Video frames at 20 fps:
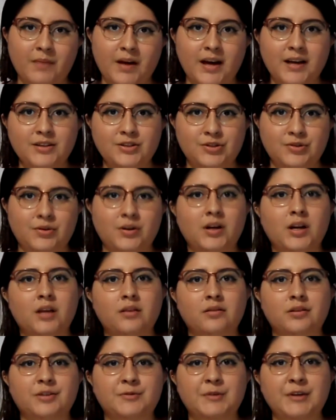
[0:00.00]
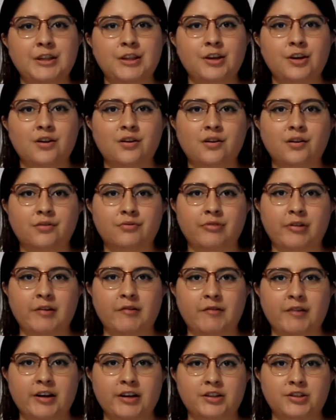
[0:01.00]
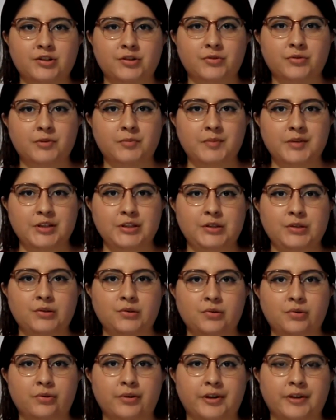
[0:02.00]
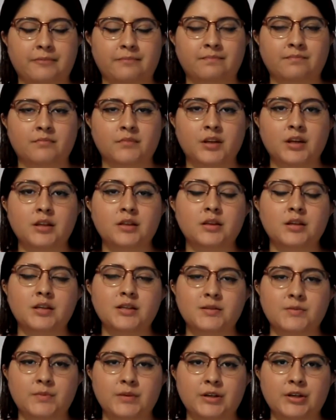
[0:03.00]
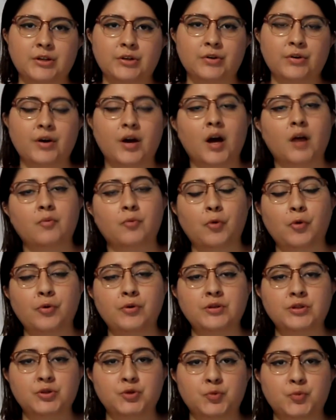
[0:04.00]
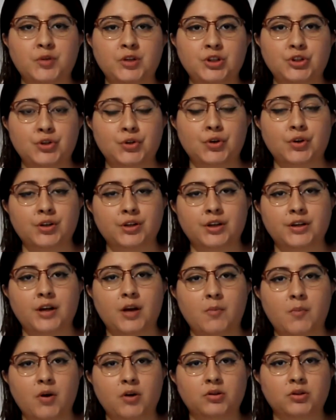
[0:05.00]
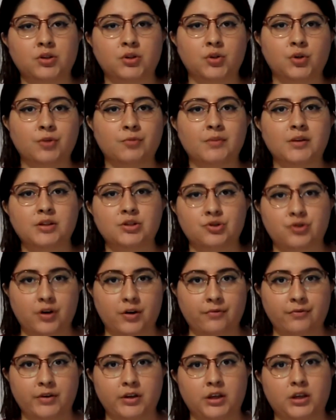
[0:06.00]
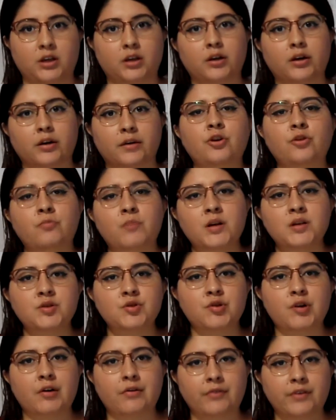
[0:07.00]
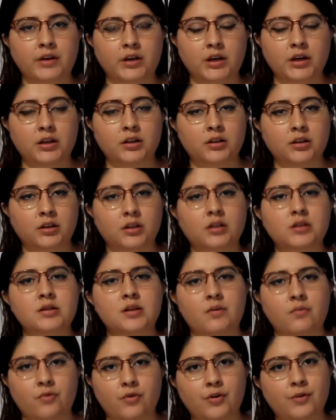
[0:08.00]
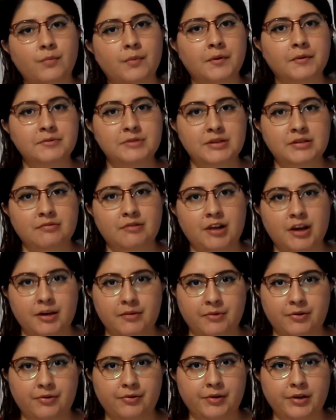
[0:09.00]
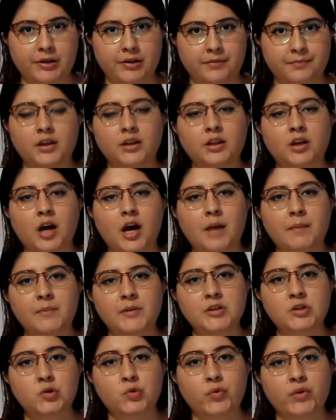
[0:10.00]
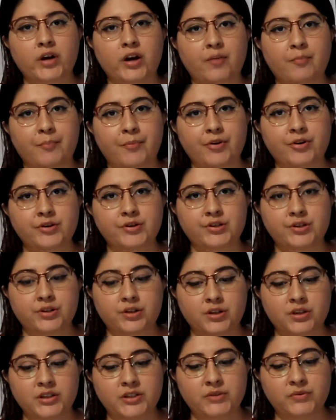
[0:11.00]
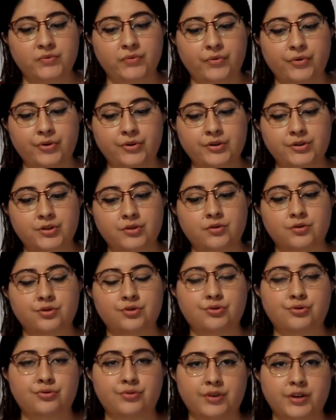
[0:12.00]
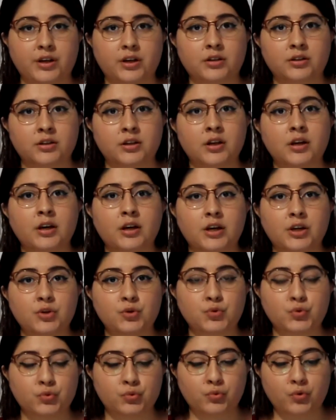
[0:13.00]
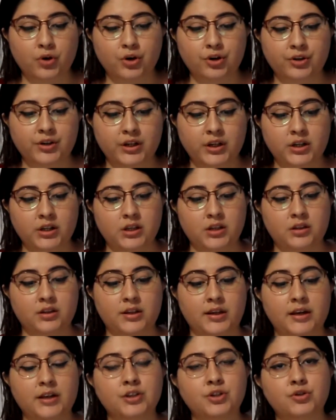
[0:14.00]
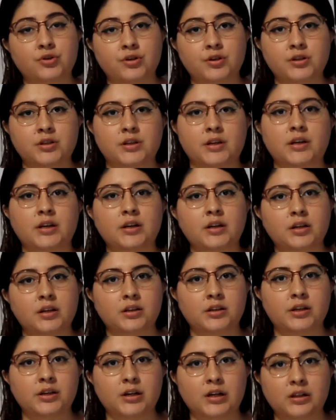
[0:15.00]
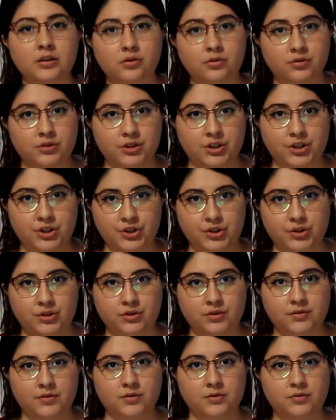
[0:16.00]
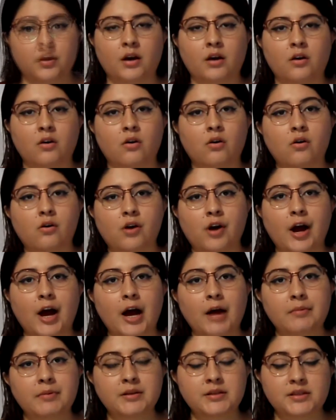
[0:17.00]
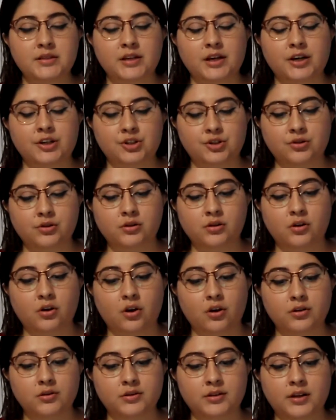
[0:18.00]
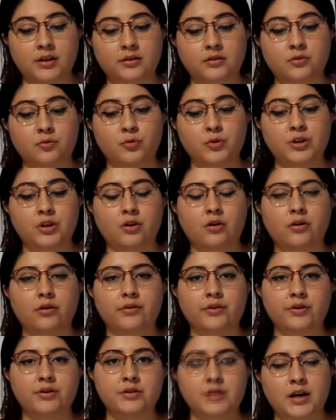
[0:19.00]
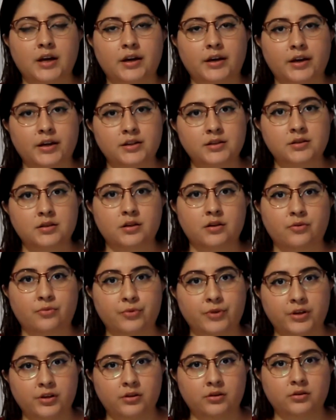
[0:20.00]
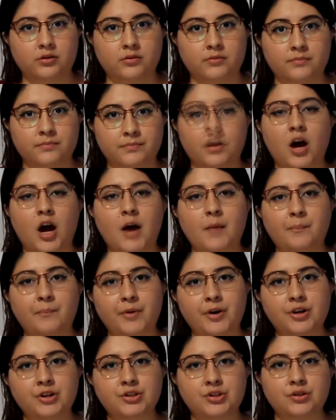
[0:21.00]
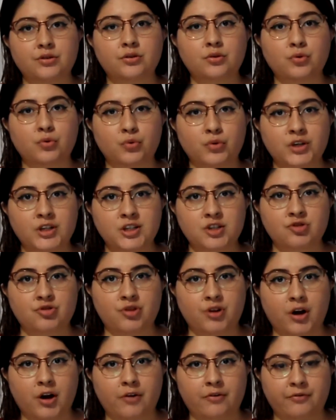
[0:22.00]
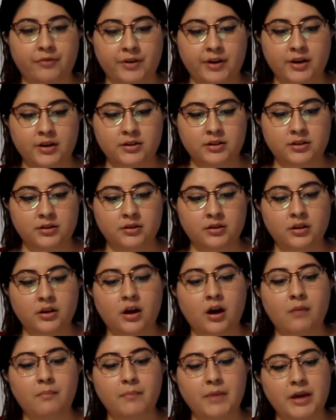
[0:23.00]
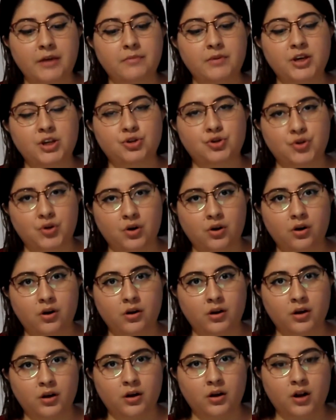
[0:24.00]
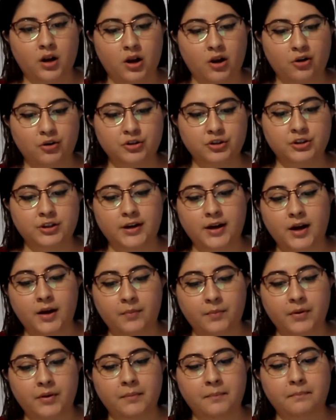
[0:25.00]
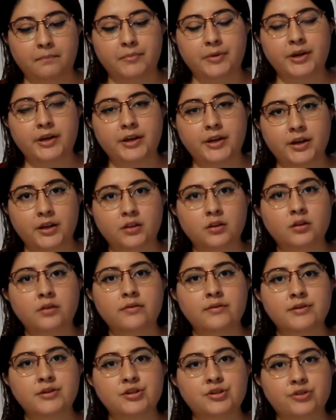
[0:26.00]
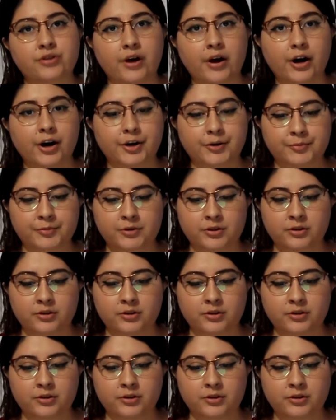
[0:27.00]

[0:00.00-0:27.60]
back to another video of Reflection with PCUA. In this video, I'm going to be talking about human trafficking. Human trafficking is a form of slavery. It happens when a person is forced or tricked into working in dangerous and illegal conditions, or having sexual contact with others against their will. A person who is trafficked may be drugged, locked up, beaten, starved,